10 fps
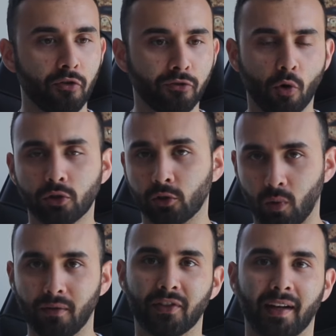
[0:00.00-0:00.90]
4 to
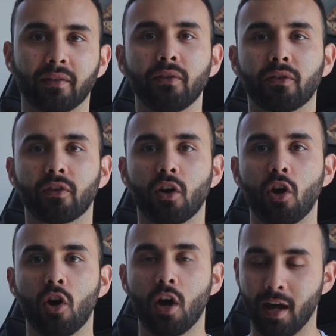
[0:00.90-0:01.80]
12 seconds,
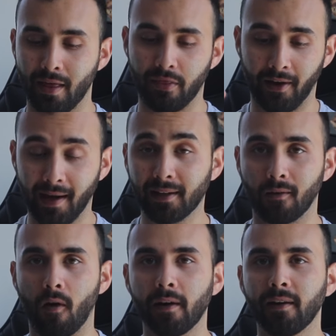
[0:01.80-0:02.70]
the
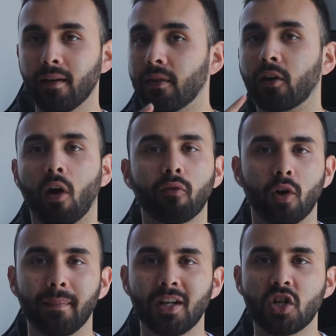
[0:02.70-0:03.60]
headline, the cover
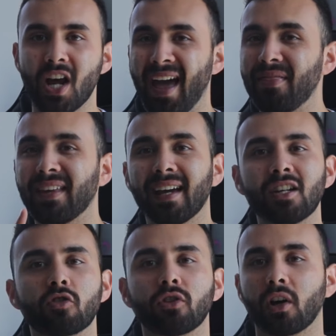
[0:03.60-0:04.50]
image, and the
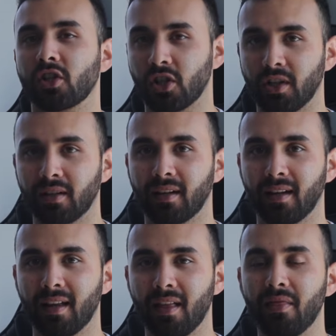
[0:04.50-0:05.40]
introduction,
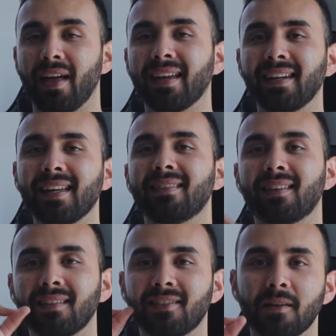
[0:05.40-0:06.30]
they need
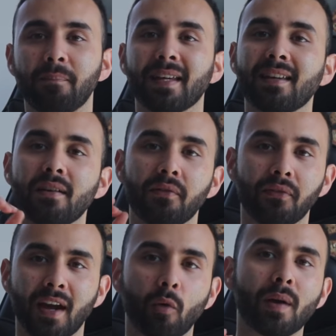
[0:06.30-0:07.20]
to be
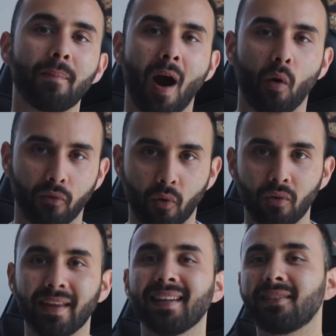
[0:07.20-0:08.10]
very powerful.
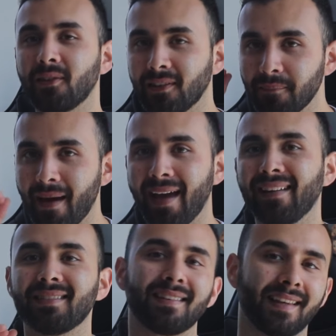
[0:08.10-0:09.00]
They need to
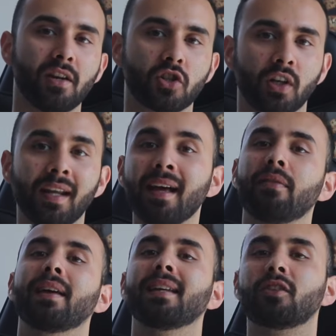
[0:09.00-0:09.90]
demand attention,
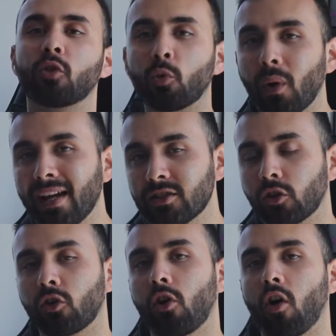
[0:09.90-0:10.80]
they need to raise
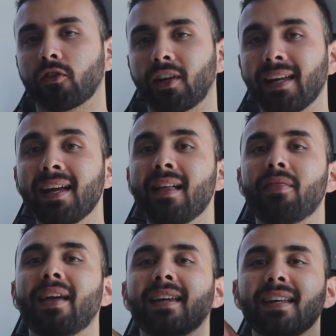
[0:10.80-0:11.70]
curiosity,
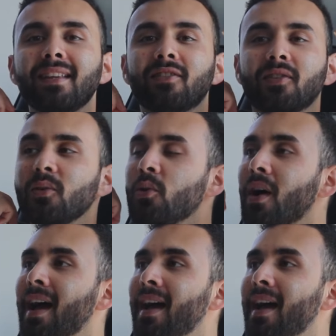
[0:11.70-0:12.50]
they need to